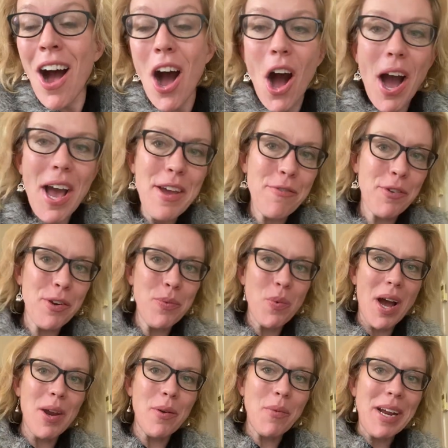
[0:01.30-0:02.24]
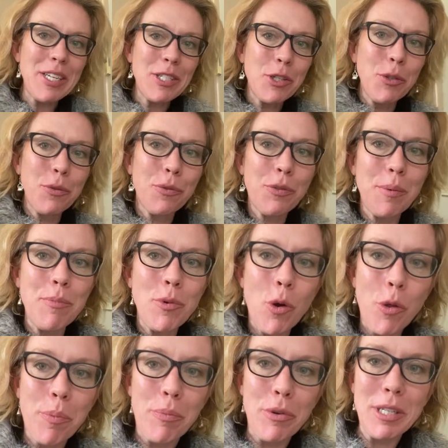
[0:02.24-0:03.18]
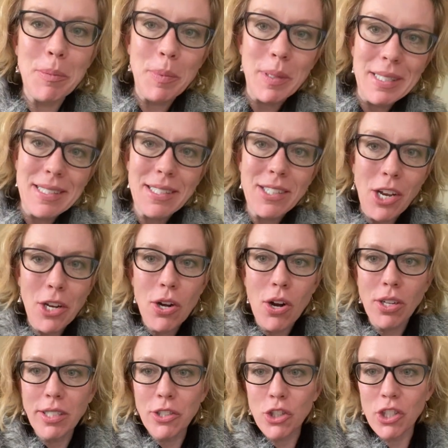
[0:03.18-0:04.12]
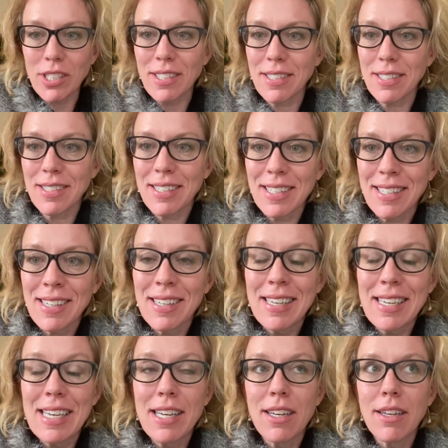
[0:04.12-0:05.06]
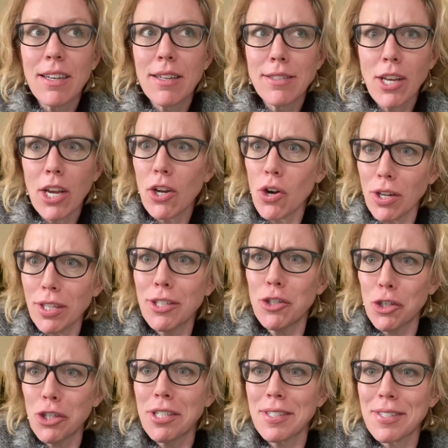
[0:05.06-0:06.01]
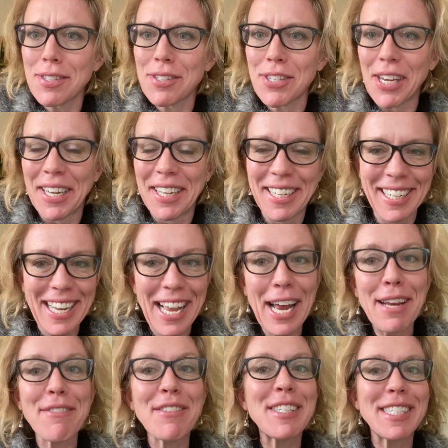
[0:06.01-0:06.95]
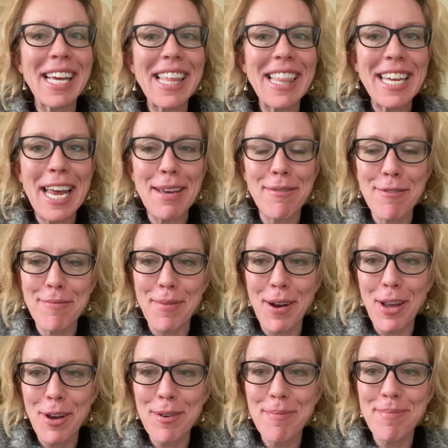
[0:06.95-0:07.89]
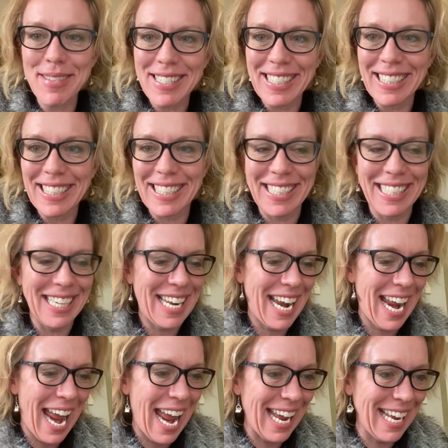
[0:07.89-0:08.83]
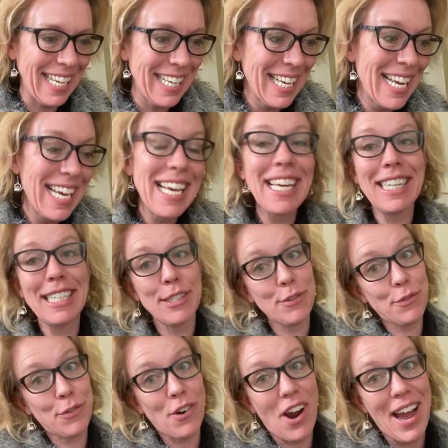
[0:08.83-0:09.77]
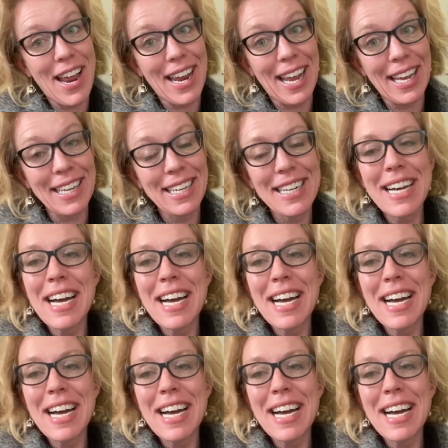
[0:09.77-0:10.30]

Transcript: Hi everyone, Rachel from North Brisbane, psychologists. I can't even say the name of my own business today. It is a Friday